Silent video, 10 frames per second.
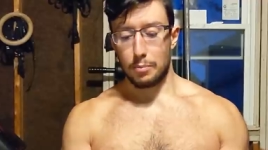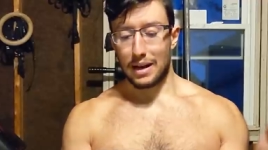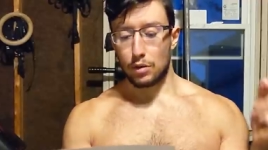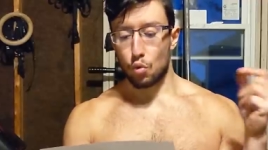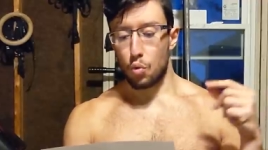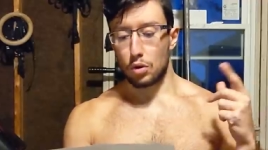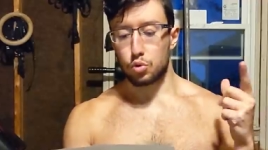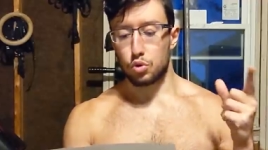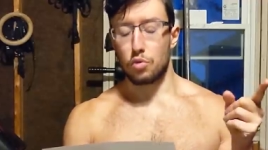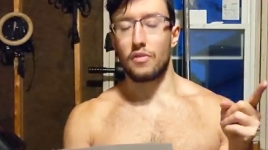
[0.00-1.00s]
by the will
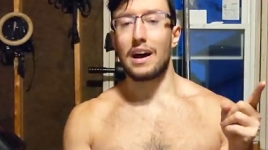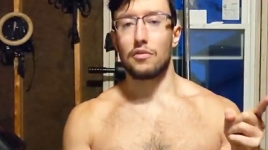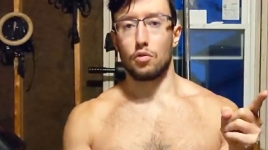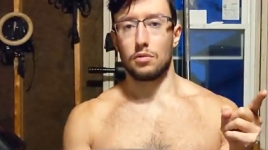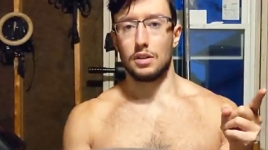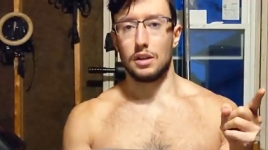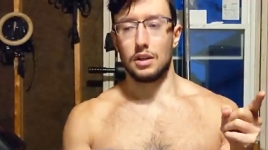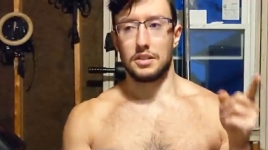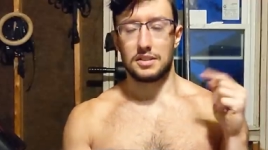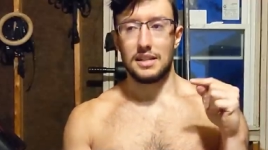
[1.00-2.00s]
to survival.
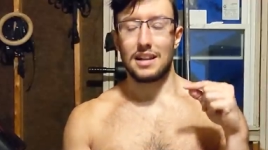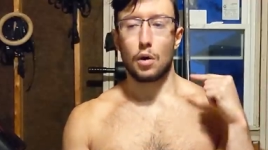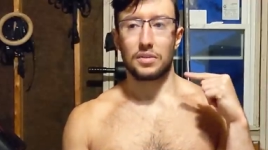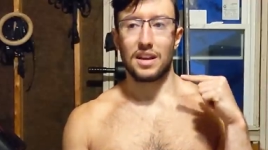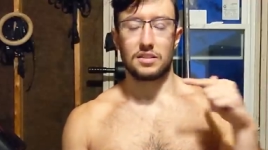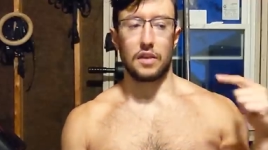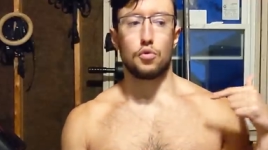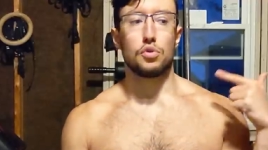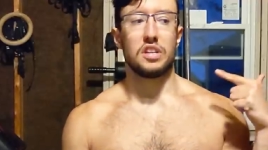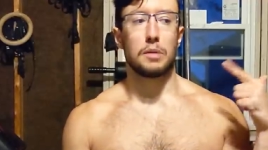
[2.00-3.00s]
See, nowadays,
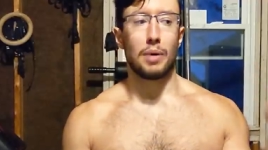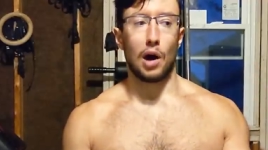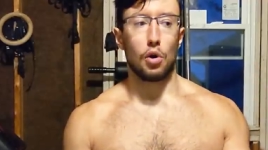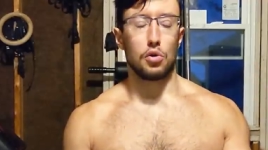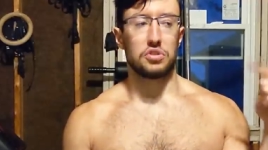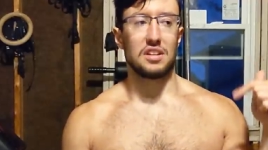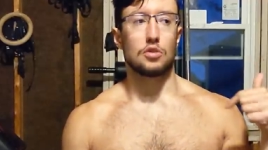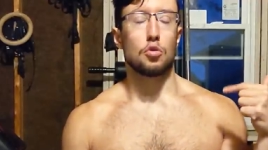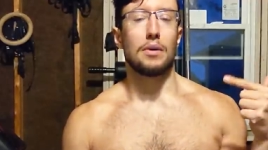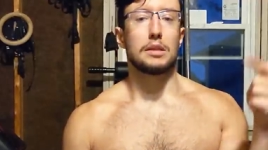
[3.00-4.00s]
if you seek power, you're seen
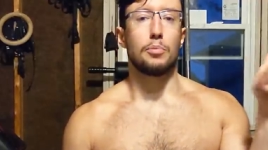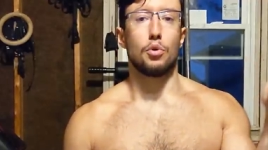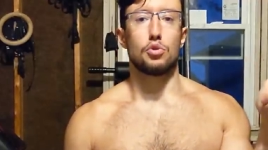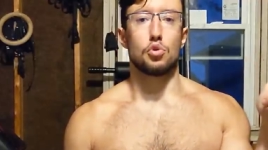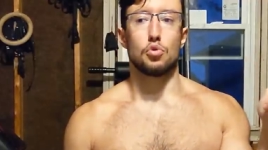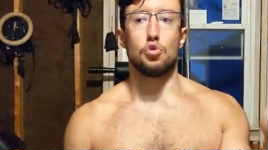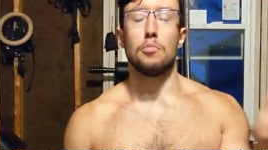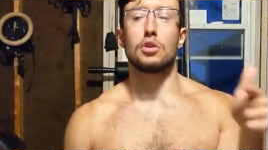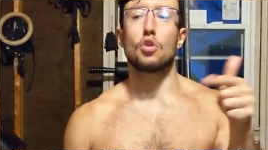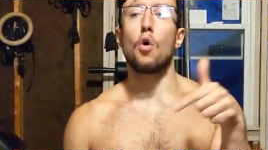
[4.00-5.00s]
as a bad person. You
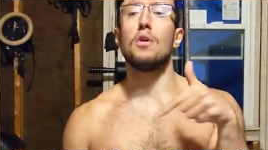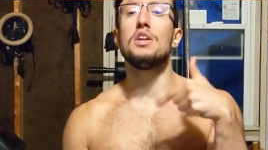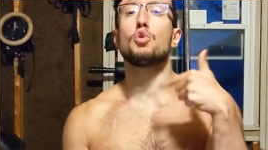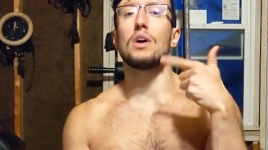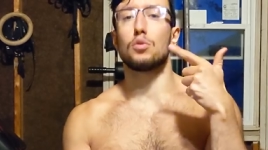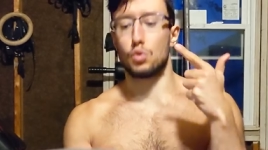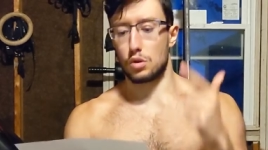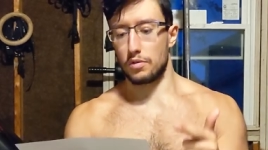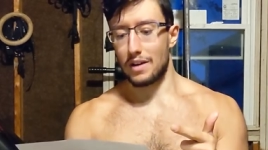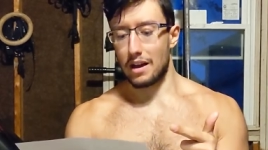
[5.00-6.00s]
must only try to
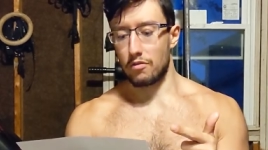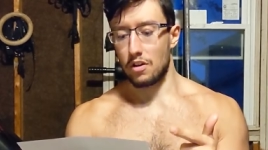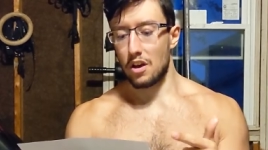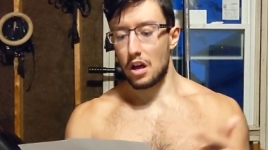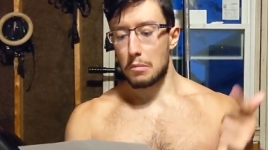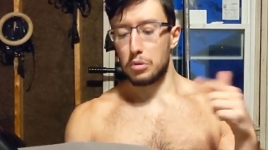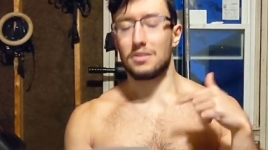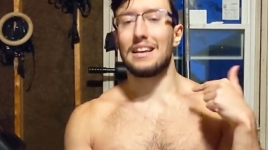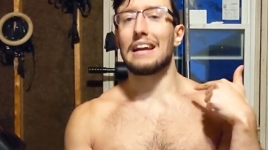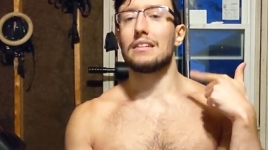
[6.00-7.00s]
survive.
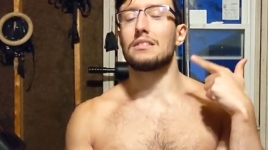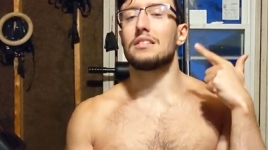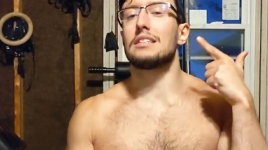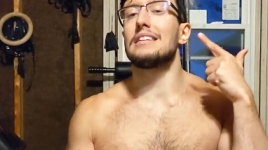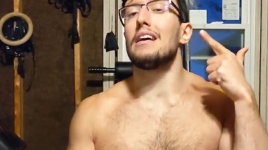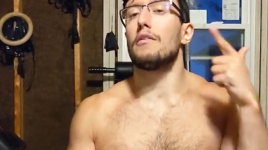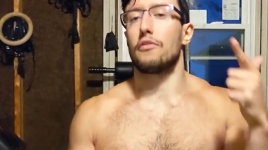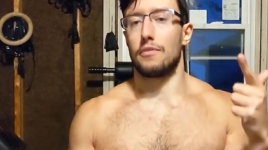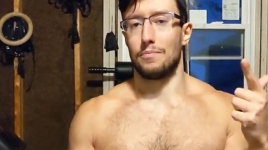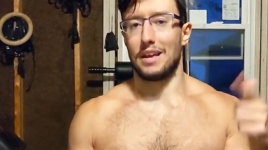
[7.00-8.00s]
But that
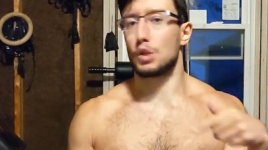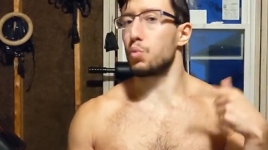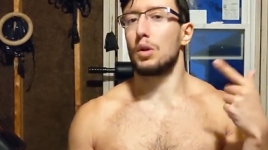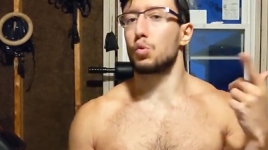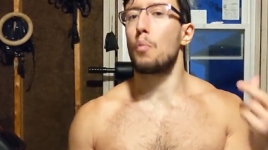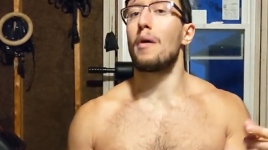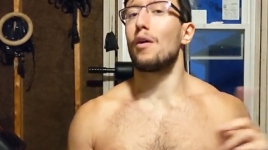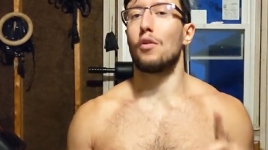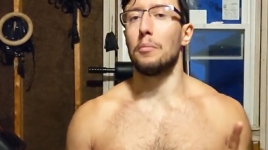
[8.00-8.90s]
itself is will to power,